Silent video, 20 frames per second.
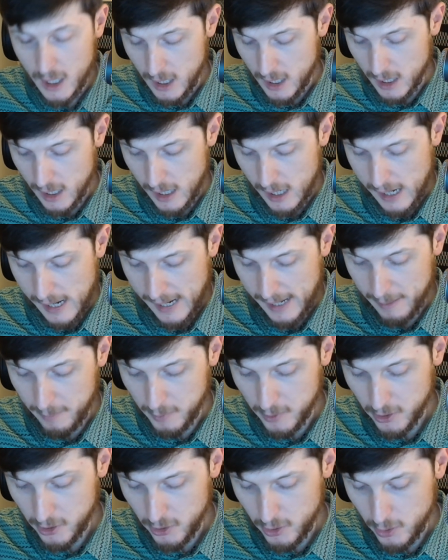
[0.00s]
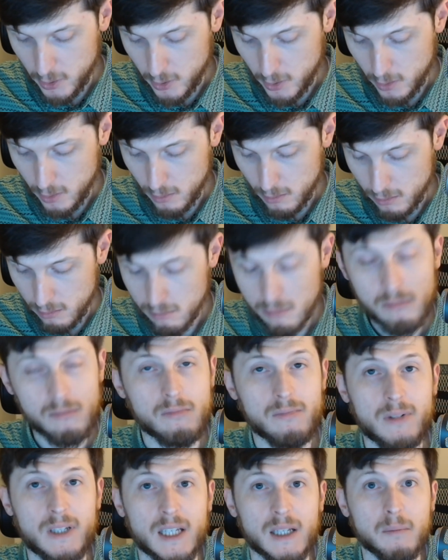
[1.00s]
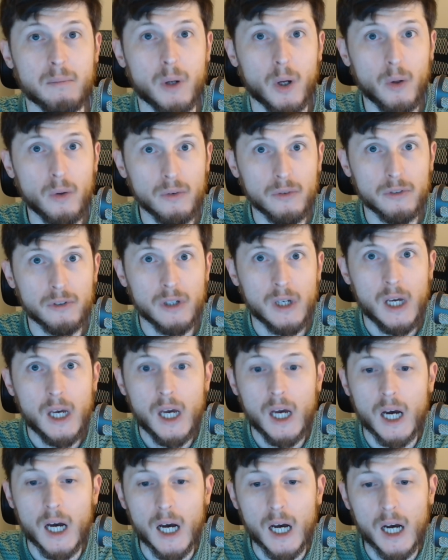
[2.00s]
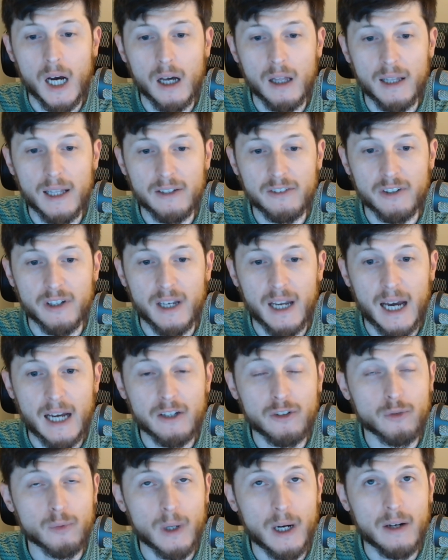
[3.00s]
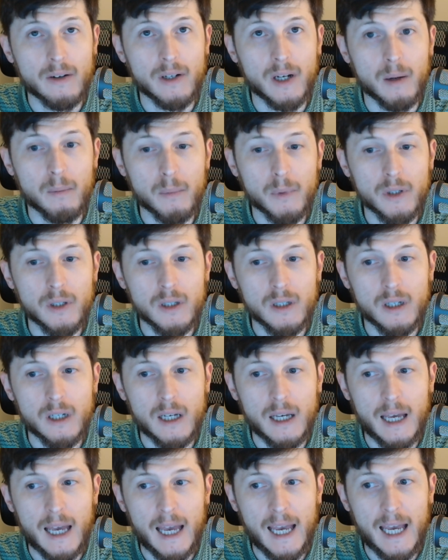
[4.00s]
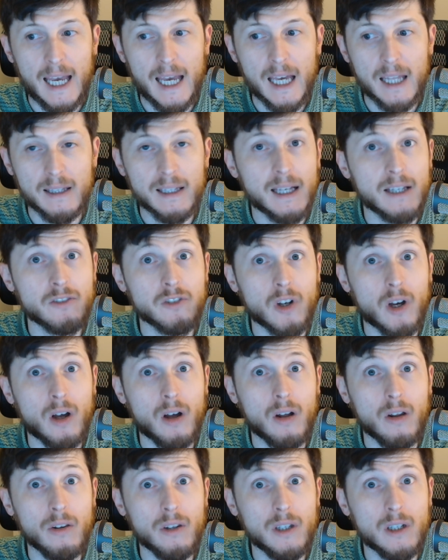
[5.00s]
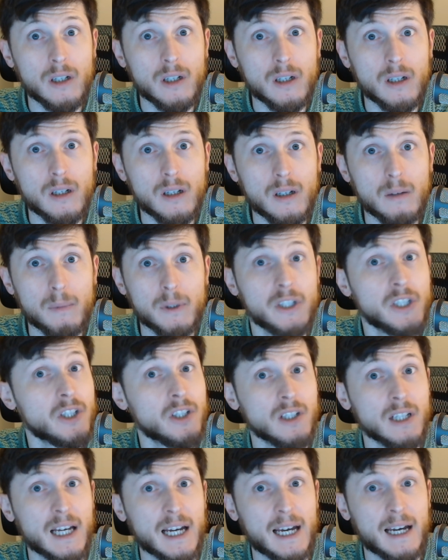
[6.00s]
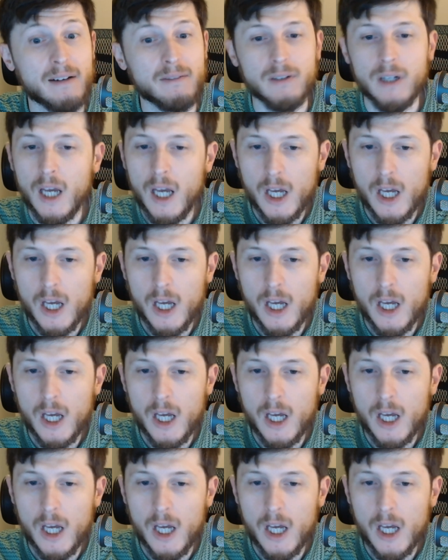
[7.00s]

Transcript: I am going to do 10 bolts. That's a nice round number, and that's all the material I have.